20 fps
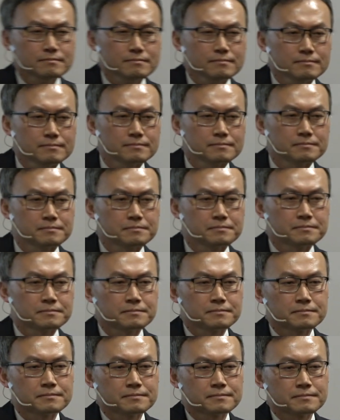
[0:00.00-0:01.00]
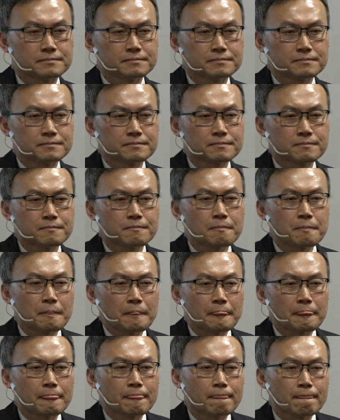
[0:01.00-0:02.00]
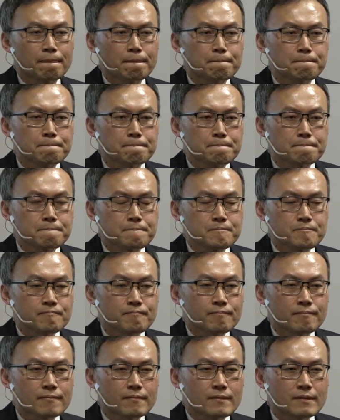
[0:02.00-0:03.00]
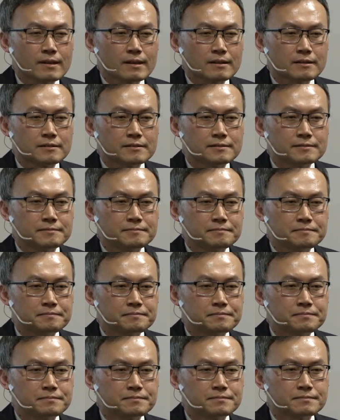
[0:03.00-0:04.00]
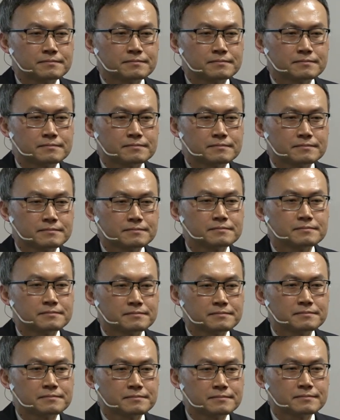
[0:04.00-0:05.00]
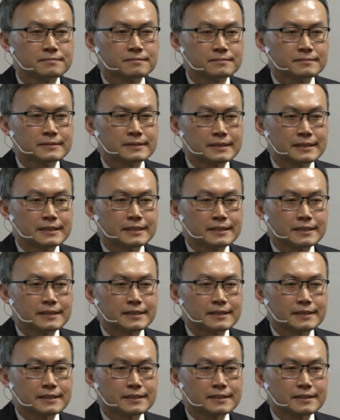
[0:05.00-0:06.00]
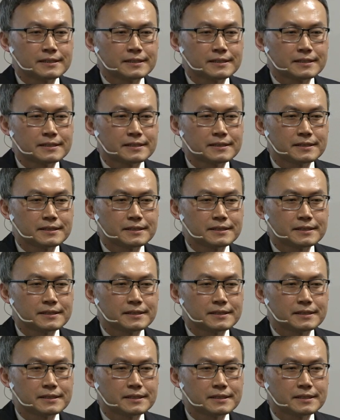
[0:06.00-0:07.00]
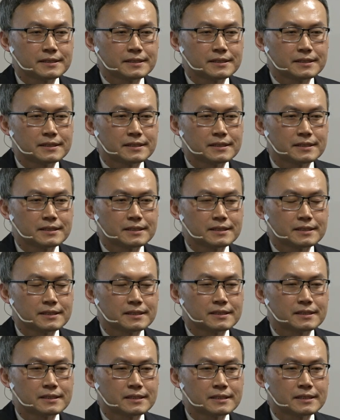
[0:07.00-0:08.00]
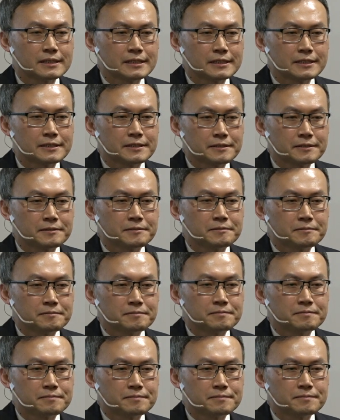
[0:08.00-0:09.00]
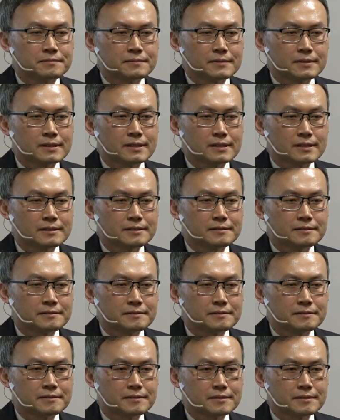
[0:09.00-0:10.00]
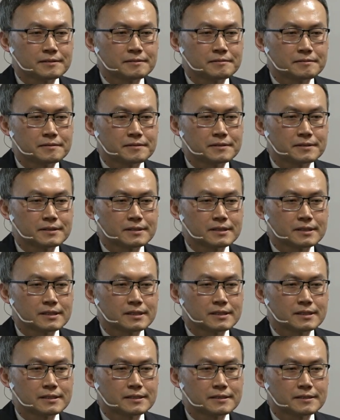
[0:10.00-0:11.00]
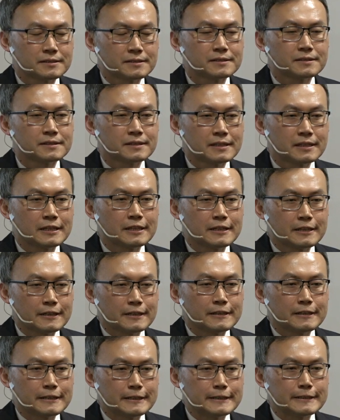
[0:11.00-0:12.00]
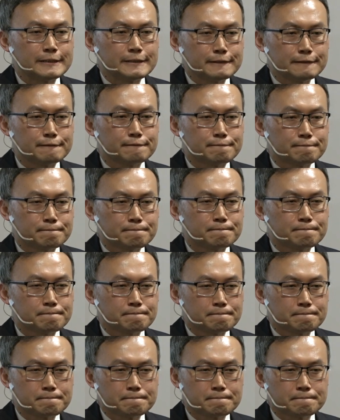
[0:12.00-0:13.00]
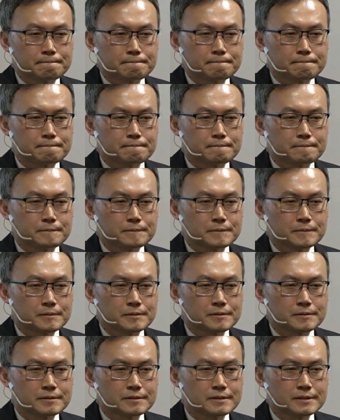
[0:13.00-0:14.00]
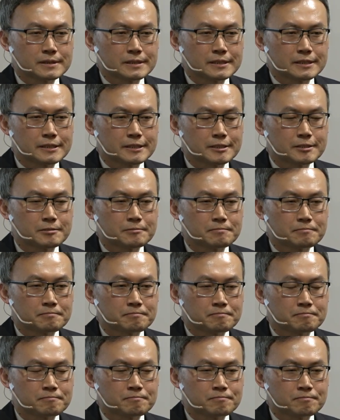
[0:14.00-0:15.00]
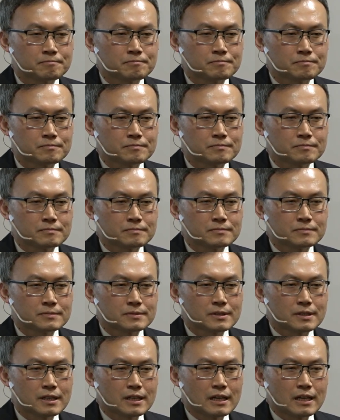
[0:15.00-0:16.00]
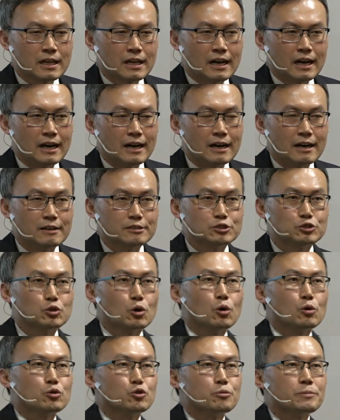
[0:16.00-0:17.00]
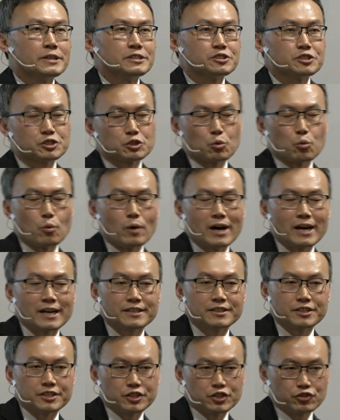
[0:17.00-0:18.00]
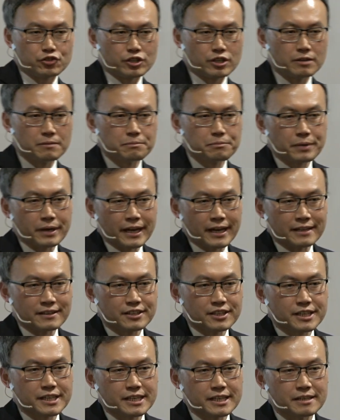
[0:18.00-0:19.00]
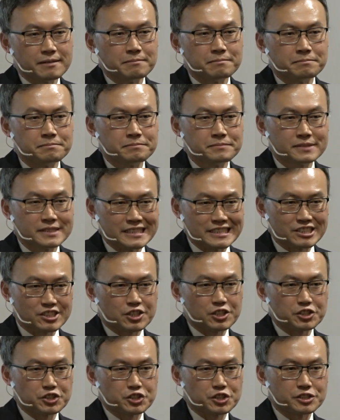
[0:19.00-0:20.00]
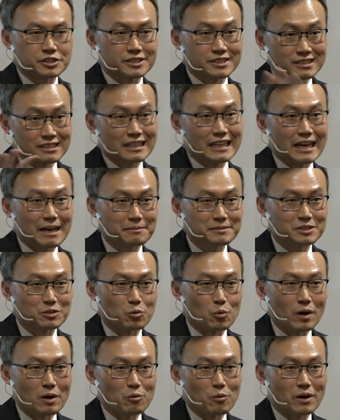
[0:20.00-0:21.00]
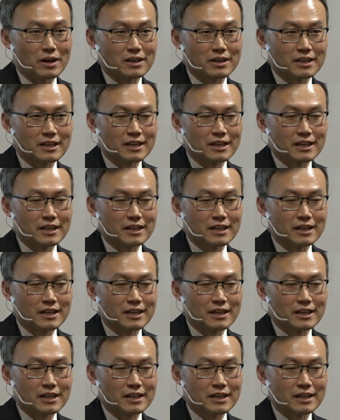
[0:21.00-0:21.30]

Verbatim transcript: interpretation of how the uh, Trump uh, Kim Jong Un uh, discussions came to such an abrupt end, in spite of a lot of preliminary discussions? Um, how did it all of a sudden collapse? So you mean just why did Trump and Kim discussions collapse? The what was?